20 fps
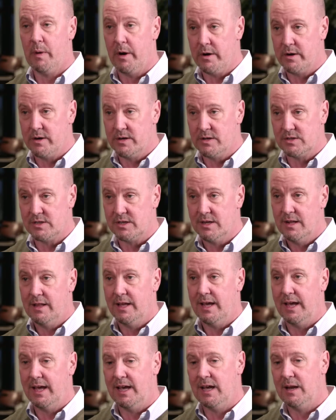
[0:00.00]
partners,
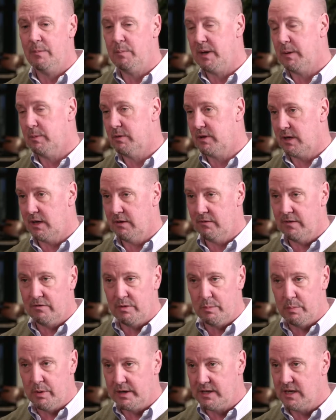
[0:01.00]
and be able to give
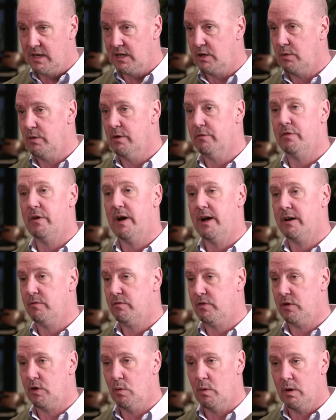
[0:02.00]
everybody a unified
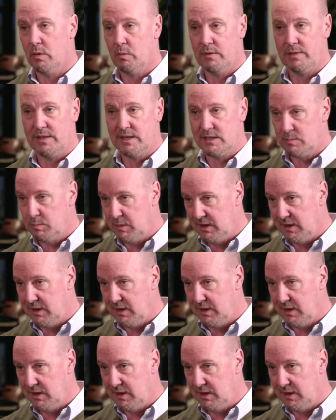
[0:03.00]
view on what this